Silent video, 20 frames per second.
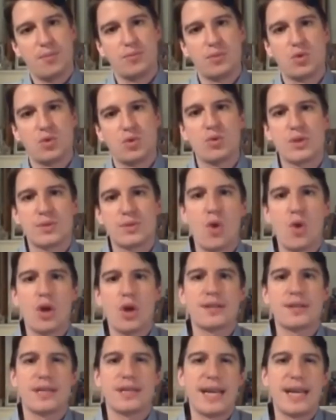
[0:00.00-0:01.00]
do a smaller
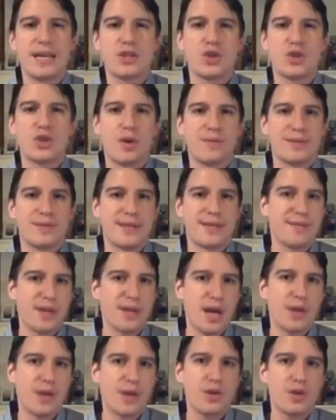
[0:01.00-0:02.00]
selection of
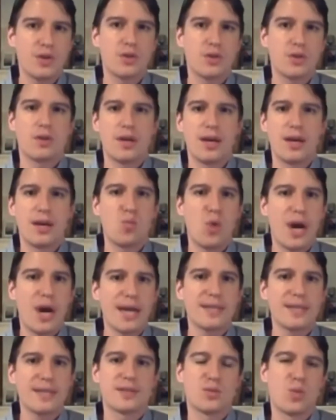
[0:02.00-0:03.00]
700
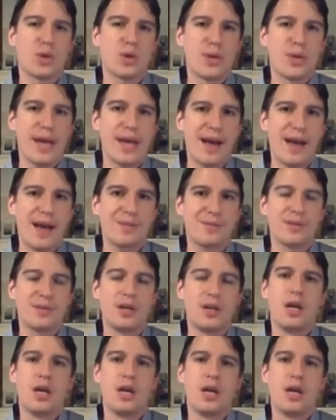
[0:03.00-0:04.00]
wines is what we have.
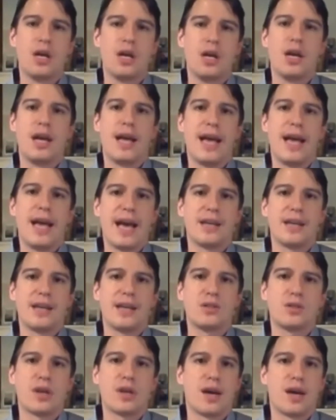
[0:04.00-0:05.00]
And
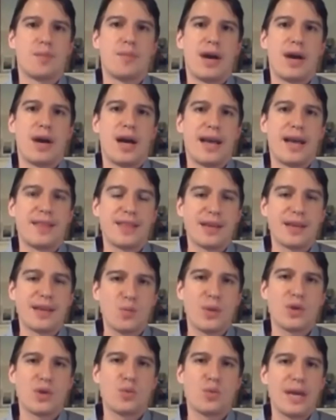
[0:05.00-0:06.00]
I think when
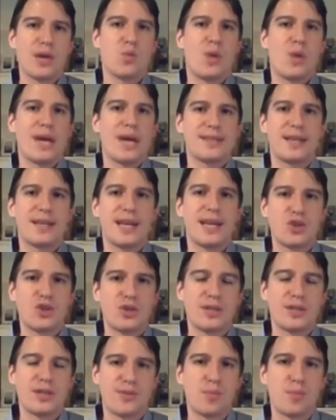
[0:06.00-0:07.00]
you make a wine selection,
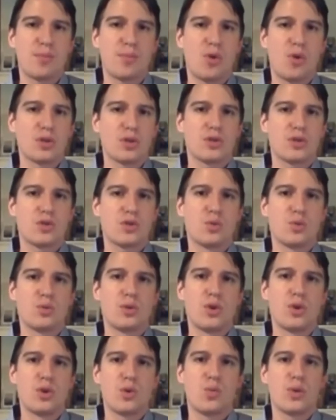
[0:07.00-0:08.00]
it's very important to
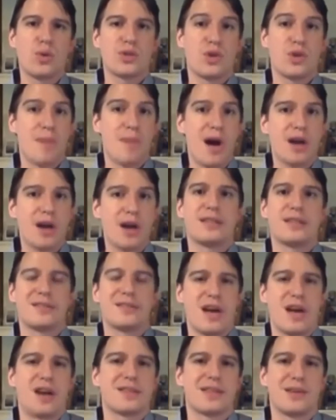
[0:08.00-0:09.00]
look what your market is
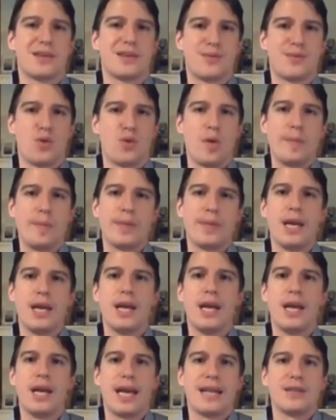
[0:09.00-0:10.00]
asking for.
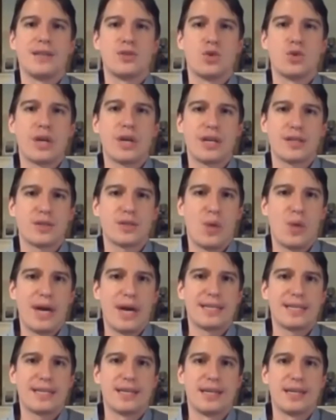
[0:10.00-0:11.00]
And Zurich is
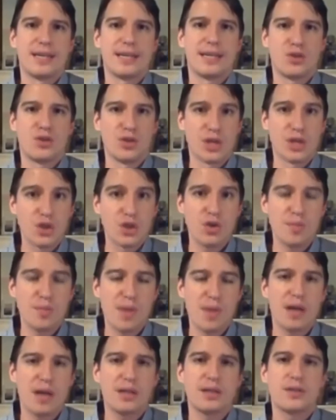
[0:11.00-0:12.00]
quite a traditional
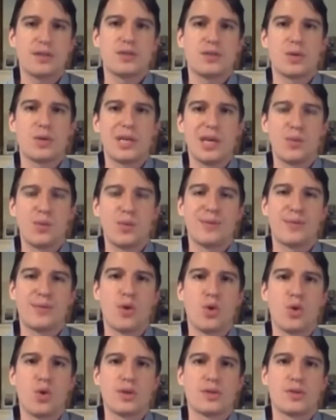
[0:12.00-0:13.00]
market. So here we
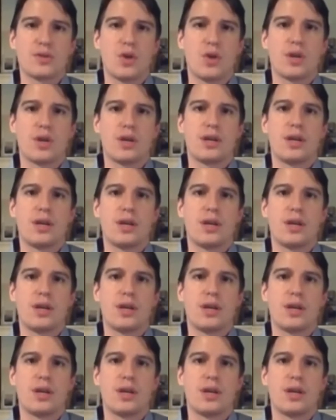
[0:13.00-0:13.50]
focus on